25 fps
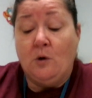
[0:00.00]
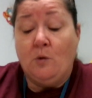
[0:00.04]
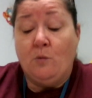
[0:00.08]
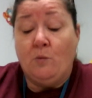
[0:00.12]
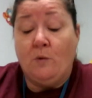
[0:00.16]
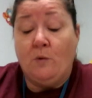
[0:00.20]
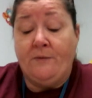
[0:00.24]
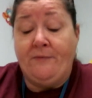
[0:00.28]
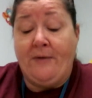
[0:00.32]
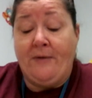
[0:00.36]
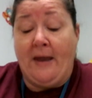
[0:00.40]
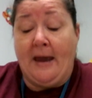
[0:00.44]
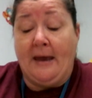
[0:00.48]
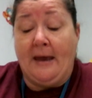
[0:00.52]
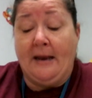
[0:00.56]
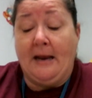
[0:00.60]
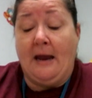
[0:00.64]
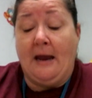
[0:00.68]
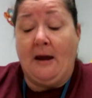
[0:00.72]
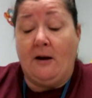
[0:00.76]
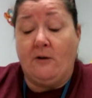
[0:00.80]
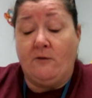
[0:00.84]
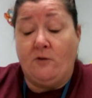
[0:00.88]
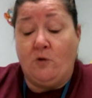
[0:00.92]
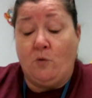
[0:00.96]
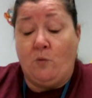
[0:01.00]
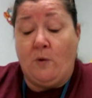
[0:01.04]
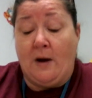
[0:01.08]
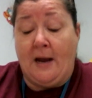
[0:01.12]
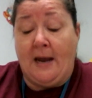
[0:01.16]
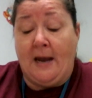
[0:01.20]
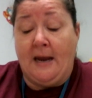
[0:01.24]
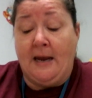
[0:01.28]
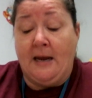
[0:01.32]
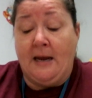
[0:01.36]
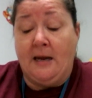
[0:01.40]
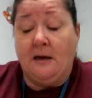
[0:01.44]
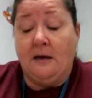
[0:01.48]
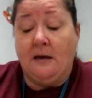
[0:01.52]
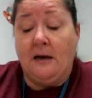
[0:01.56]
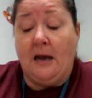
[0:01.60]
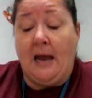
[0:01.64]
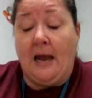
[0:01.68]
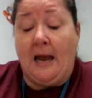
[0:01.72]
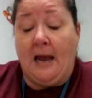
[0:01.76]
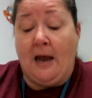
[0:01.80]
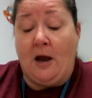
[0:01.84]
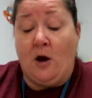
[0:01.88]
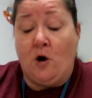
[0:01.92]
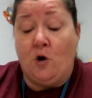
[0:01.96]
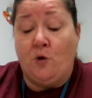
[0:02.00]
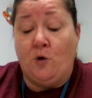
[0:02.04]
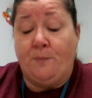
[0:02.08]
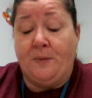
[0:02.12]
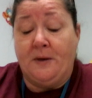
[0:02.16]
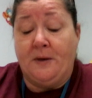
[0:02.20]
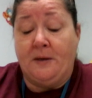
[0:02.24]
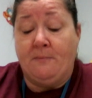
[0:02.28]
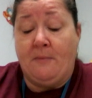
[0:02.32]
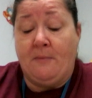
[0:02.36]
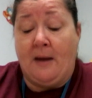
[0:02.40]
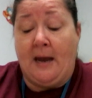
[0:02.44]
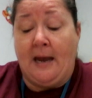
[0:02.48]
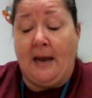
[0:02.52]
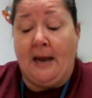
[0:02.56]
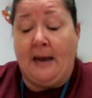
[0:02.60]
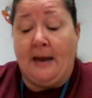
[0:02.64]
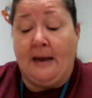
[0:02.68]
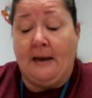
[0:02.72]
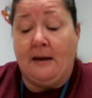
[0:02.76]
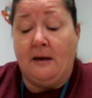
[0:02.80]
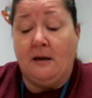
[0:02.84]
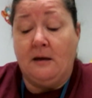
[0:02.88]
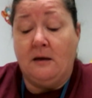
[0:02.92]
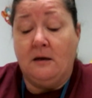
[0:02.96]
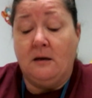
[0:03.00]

With that out of the way, I opened my...